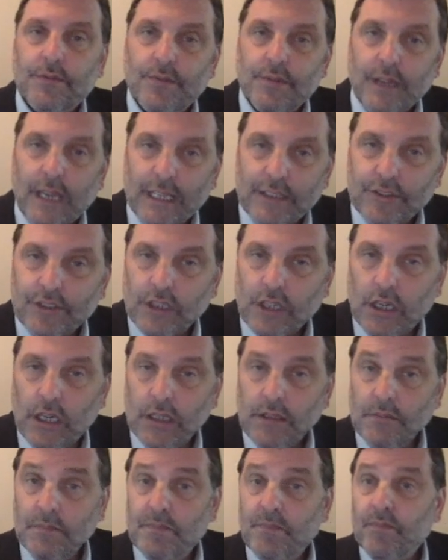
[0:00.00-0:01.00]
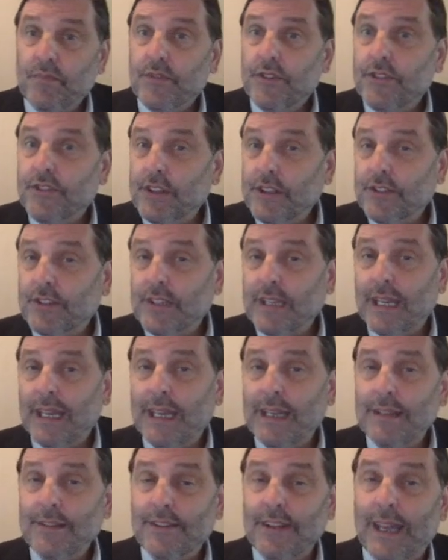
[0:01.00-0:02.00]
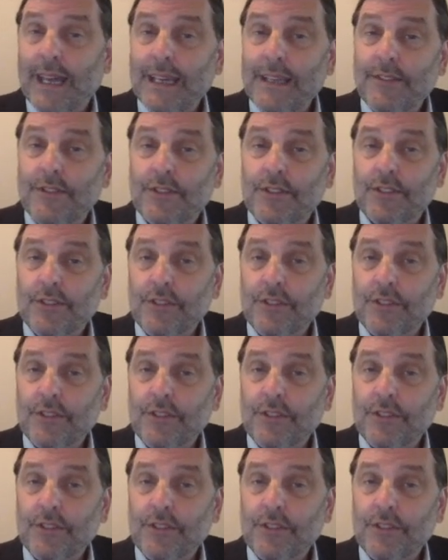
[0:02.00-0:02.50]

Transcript: Hexagon, 6 sides.